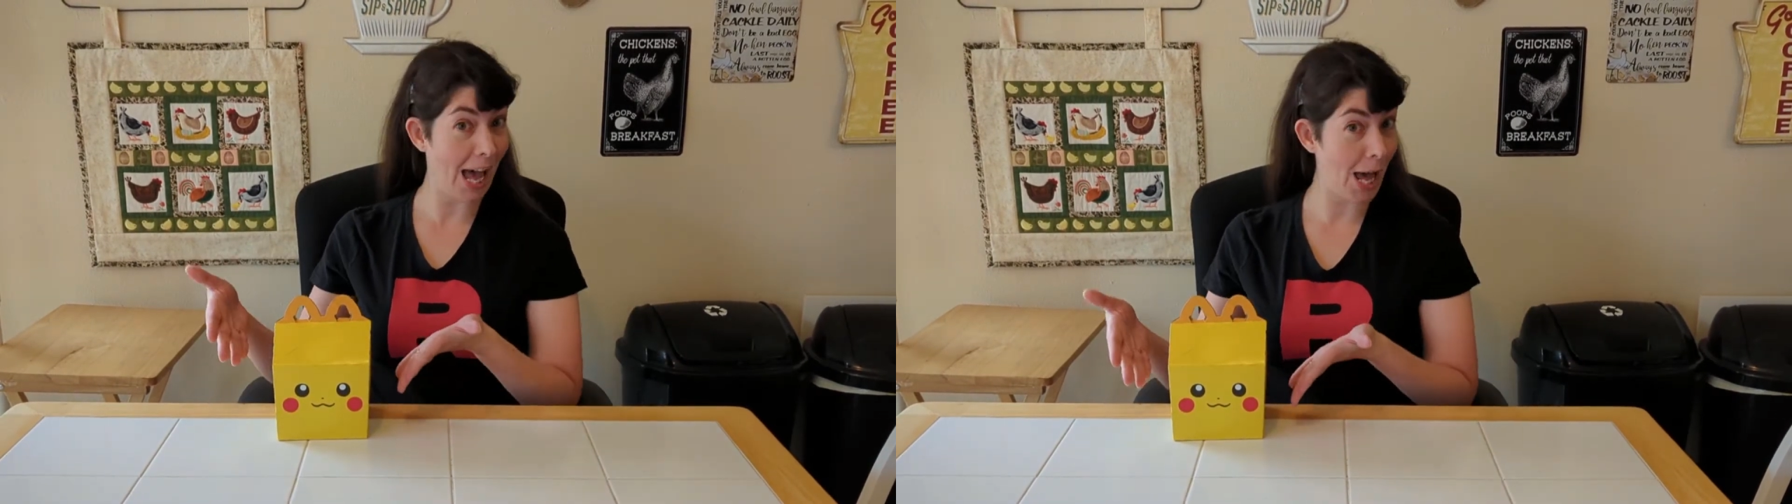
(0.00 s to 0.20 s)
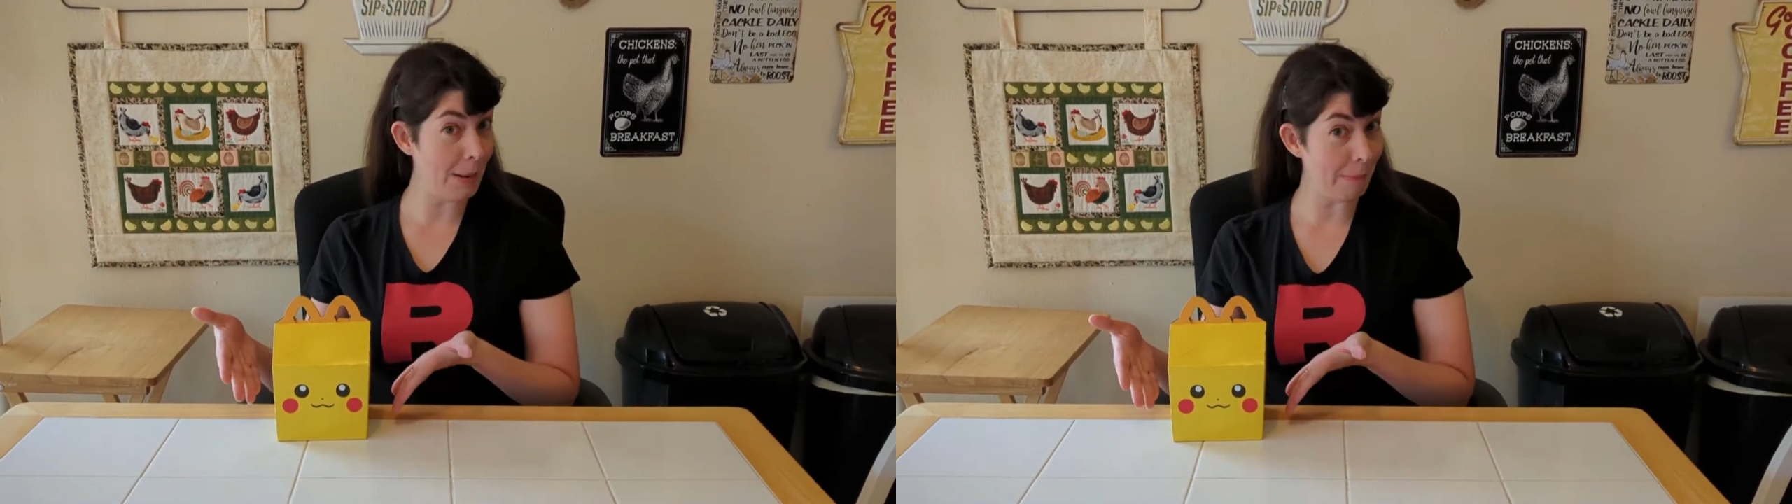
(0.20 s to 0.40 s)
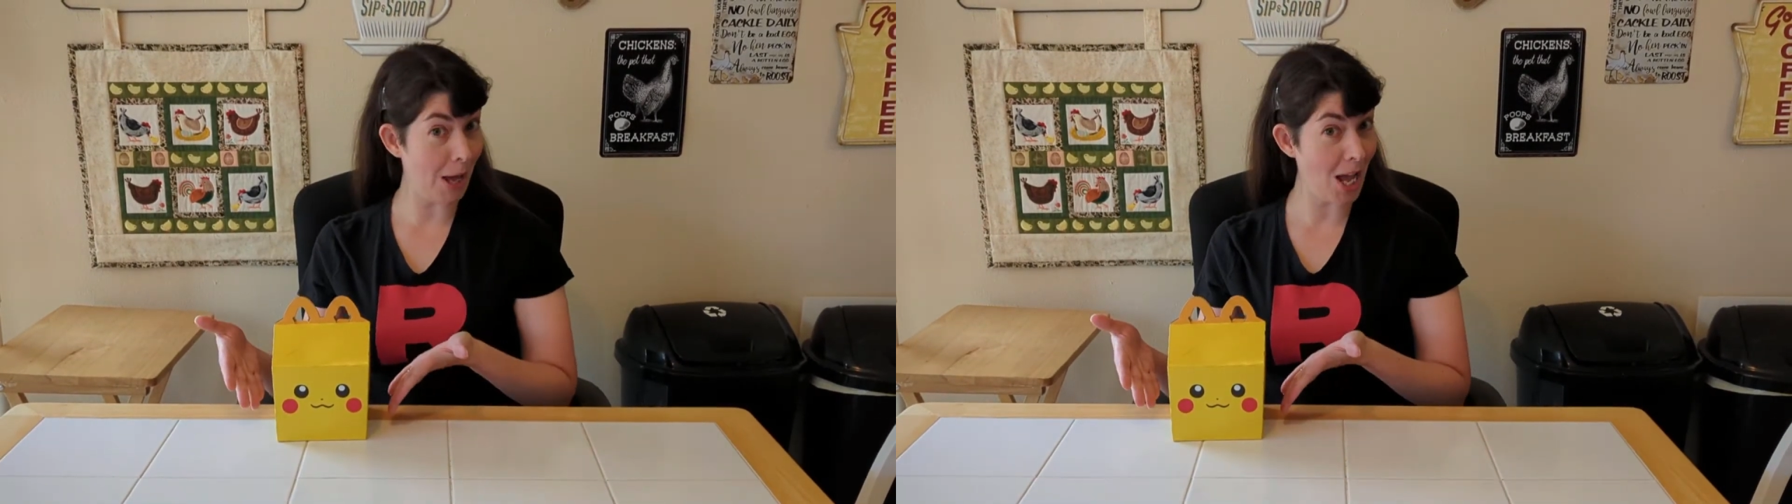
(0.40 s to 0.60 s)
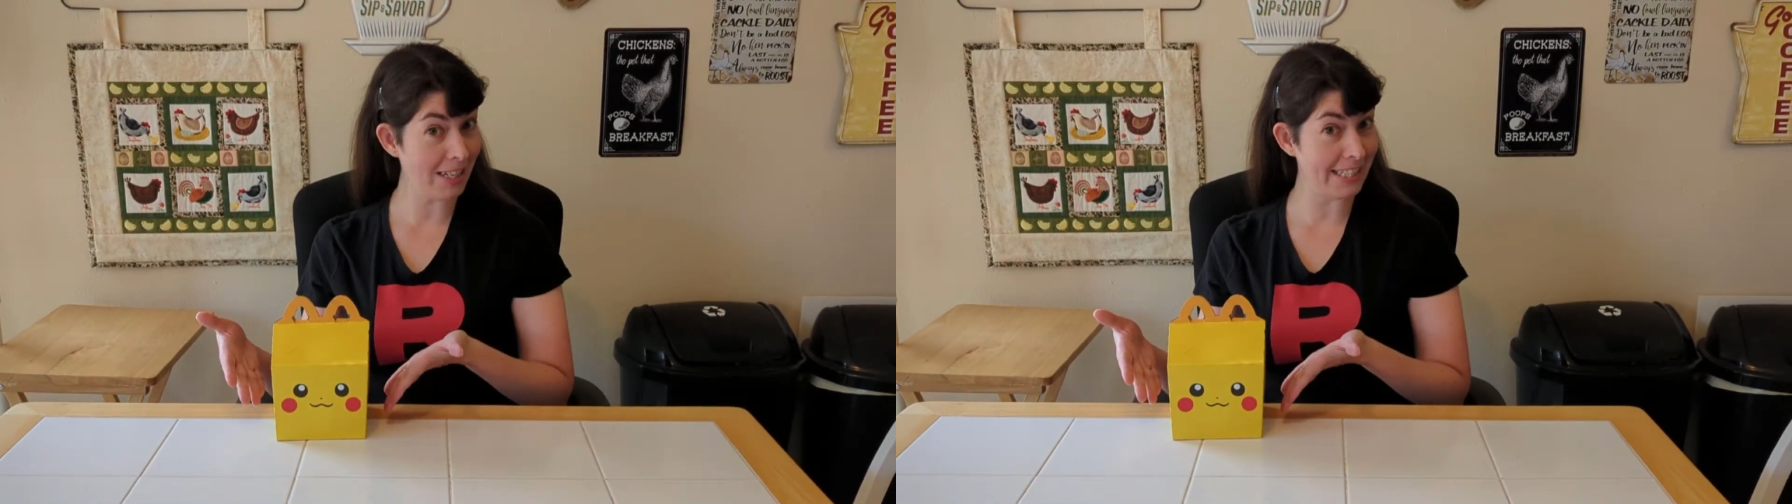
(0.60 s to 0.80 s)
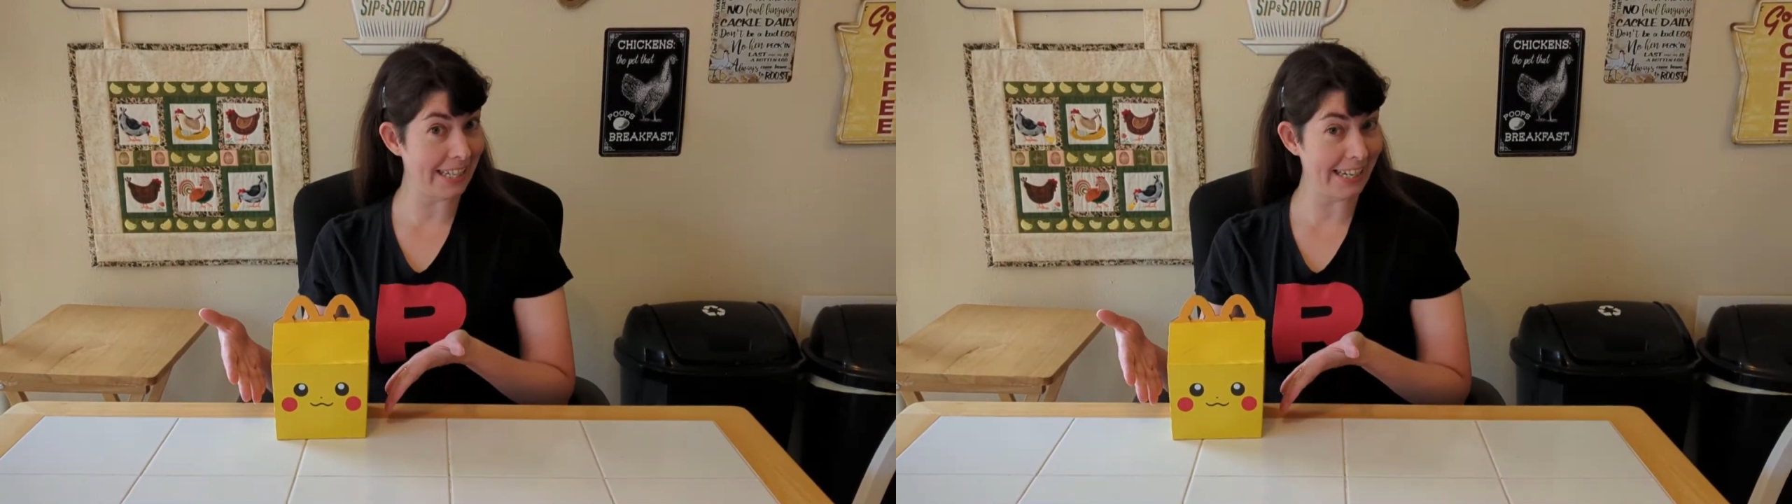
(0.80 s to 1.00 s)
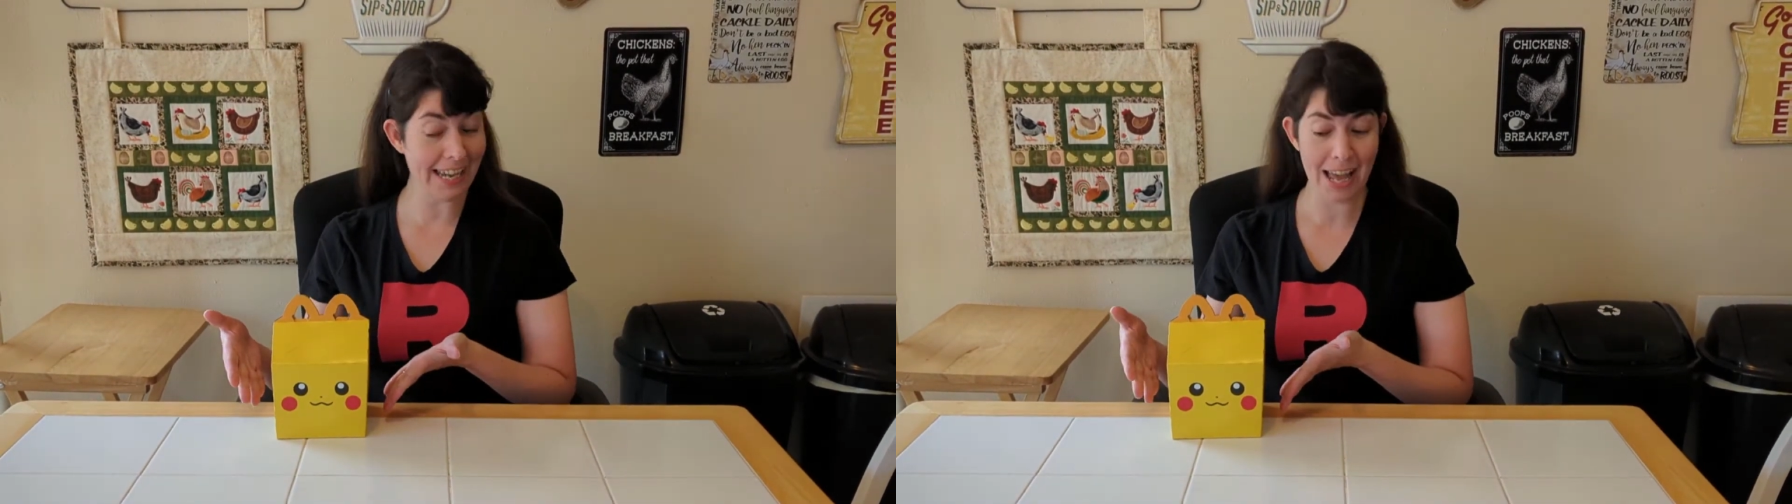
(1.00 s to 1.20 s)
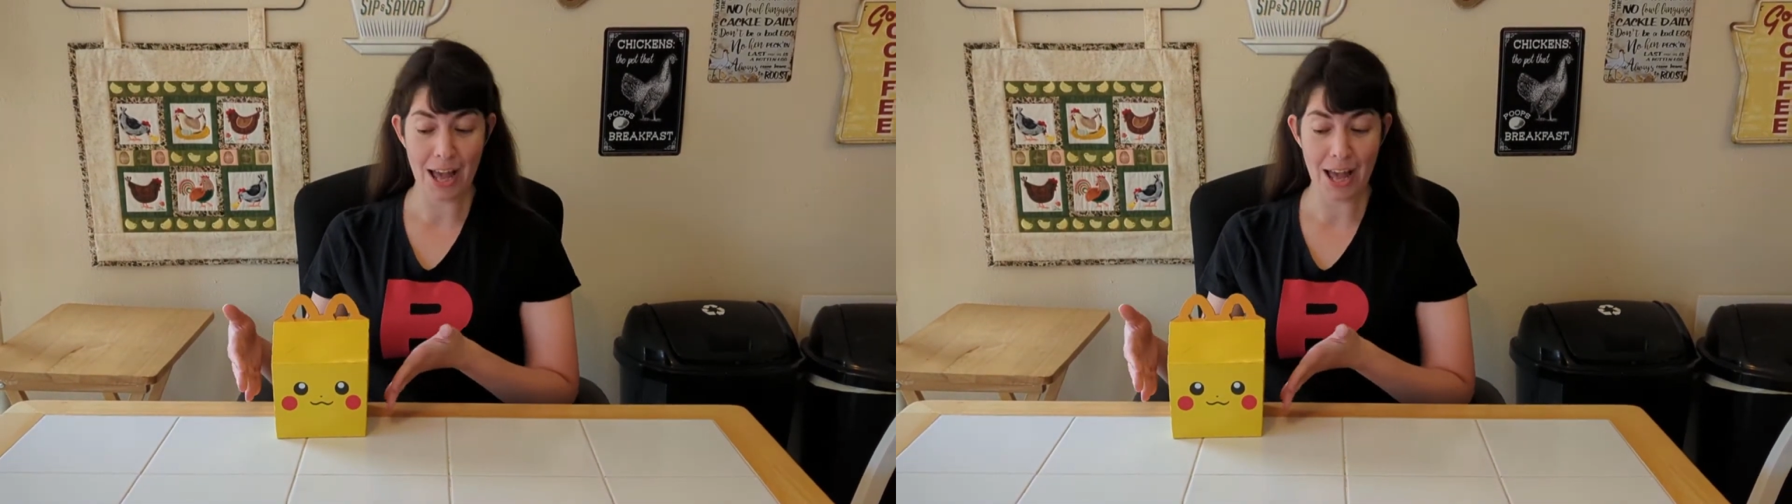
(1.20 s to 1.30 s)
unboxing